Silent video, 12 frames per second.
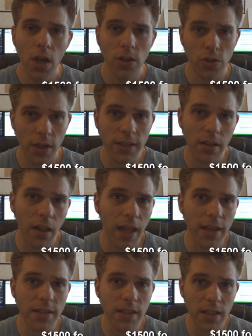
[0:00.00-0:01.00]
So that's a
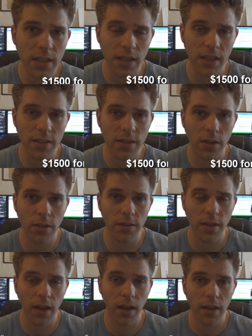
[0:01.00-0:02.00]
lot of CDs,
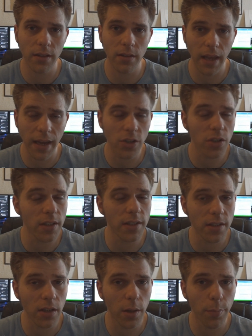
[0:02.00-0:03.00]
and actually
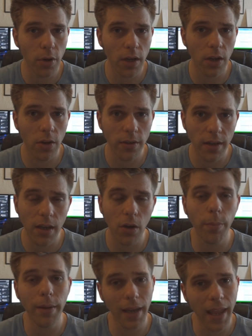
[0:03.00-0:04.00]
still a pretty good
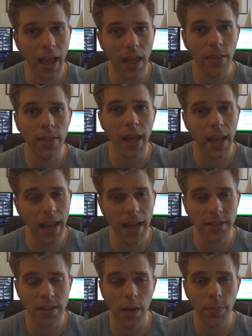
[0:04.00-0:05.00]
deal, but again, that
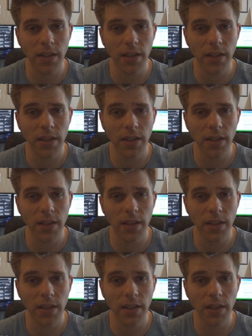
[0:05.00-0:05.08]
adds up.